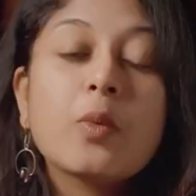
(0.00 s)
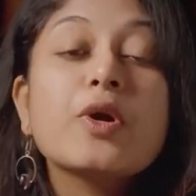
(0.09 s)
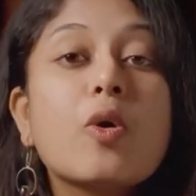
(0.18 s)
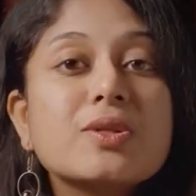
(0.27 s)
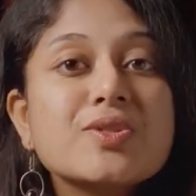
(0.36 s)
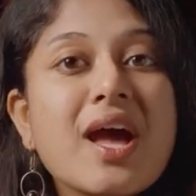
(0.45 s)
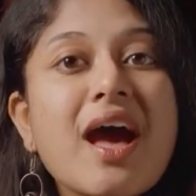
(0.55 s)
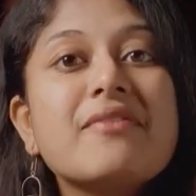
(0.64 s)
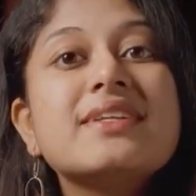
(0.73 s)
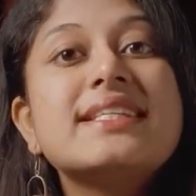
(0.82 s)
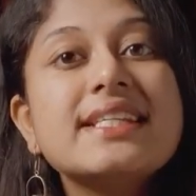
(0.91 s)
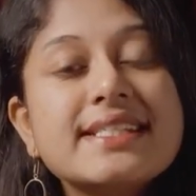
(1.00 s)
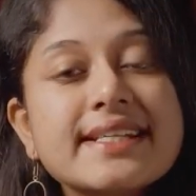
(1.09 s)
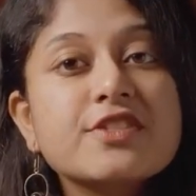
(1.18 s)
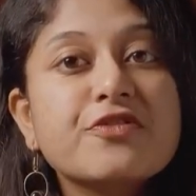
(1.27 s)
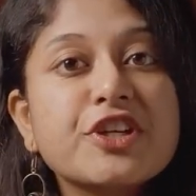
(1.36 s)
We also have a
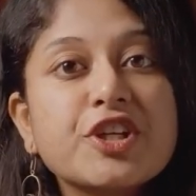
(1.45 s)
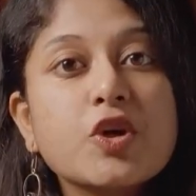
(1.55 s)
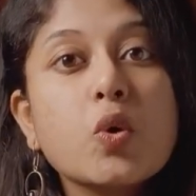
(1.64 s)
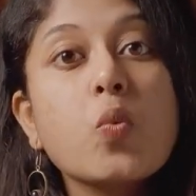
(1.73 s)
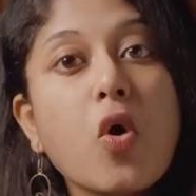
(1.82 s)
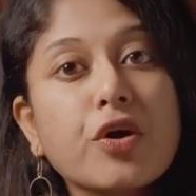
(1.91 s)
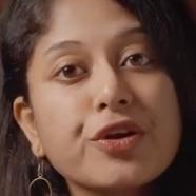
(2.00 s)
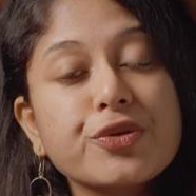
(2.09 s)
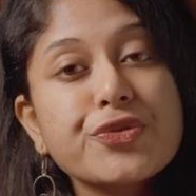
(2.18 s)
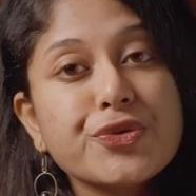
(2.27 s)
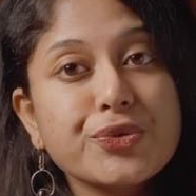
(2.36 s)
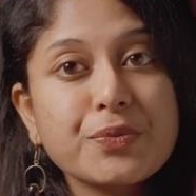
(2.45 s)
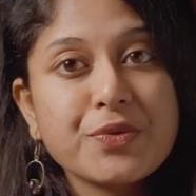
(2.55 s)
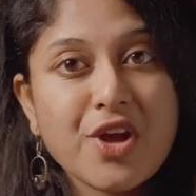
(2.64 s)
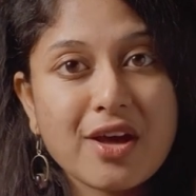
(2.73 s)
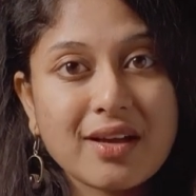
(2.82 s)
detailed video walking you through the
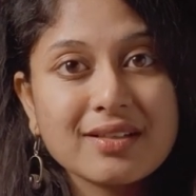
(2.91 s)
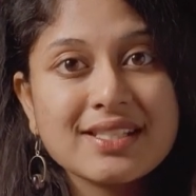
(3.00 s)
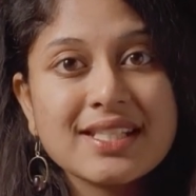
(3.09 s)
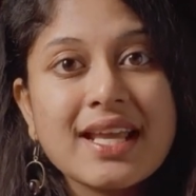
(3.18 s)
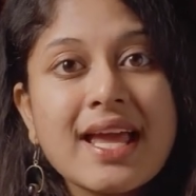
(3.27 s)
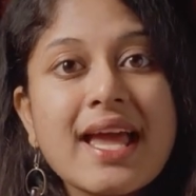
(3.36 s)
product